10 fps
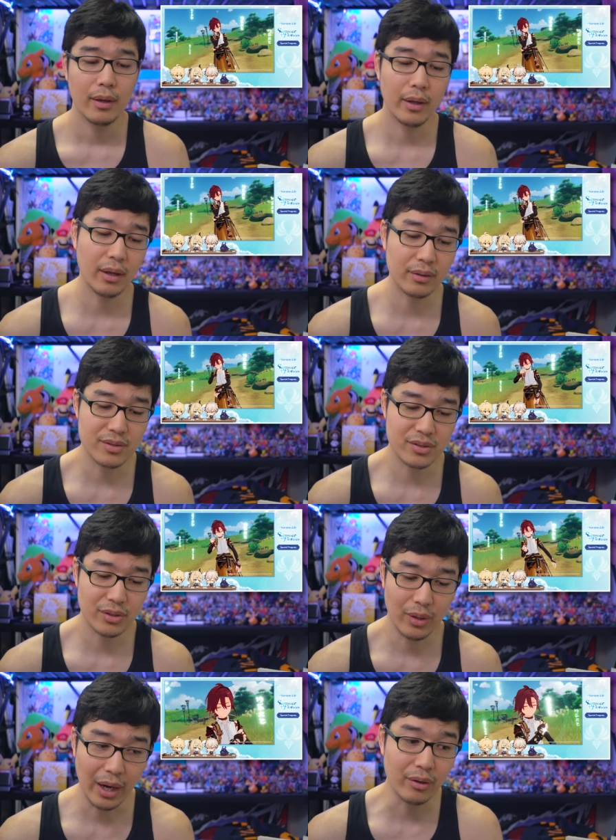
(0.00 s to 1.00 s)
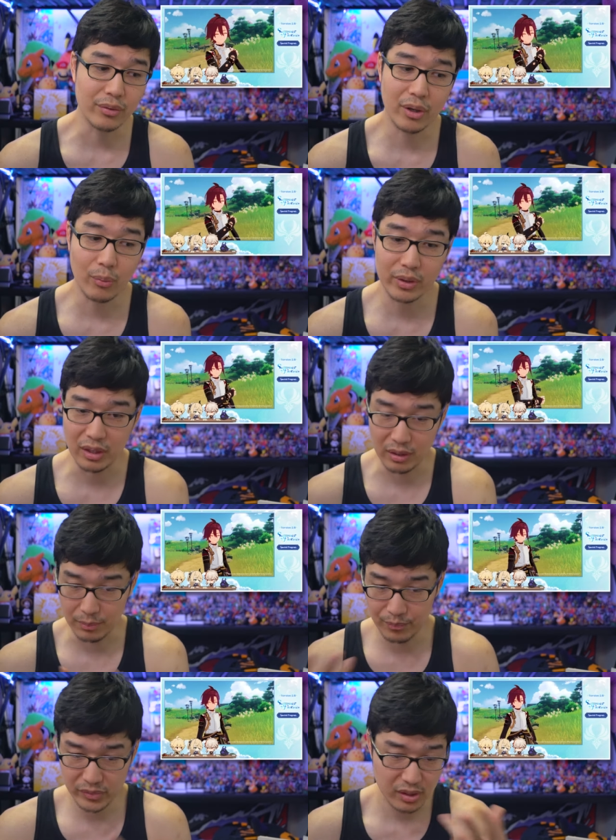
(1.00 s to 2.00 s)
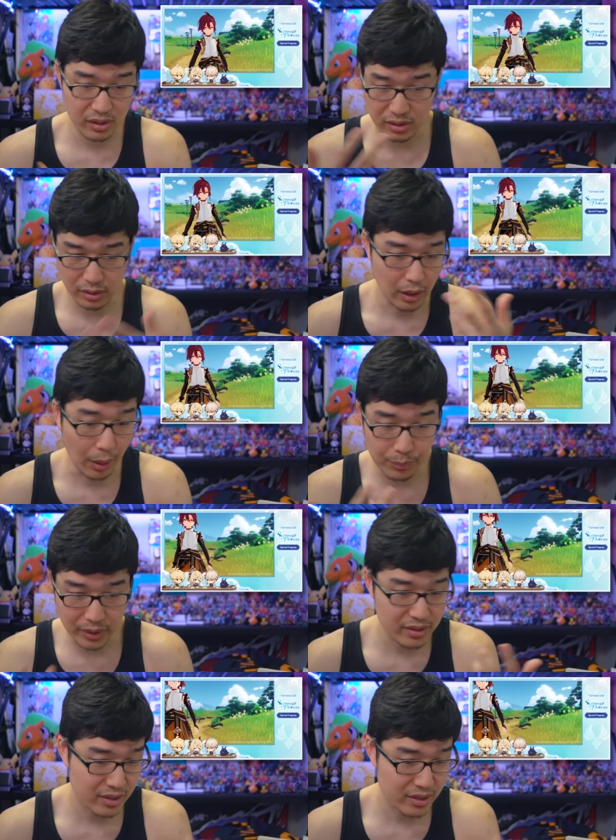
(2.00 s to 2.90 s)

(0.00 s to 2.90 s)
and so I don't know what the update